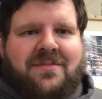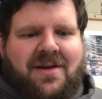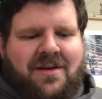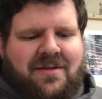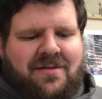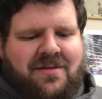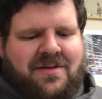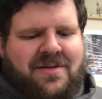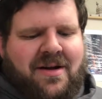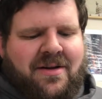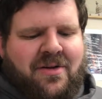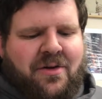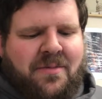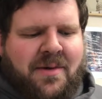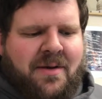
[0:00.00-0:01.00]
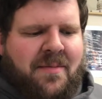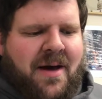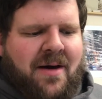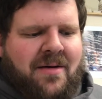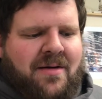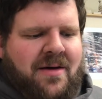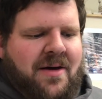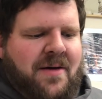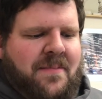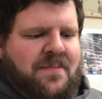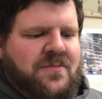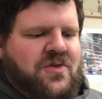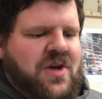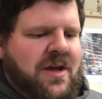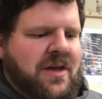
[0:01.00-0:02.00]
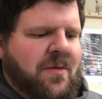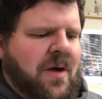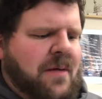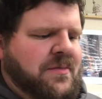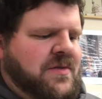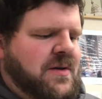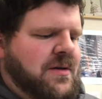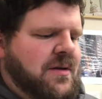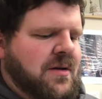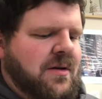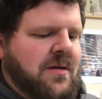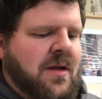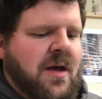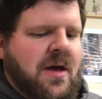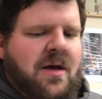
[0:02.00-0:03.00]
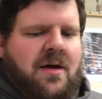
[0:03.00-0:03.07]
Uh, we'll talk a little bit about um, Jackie Robinson and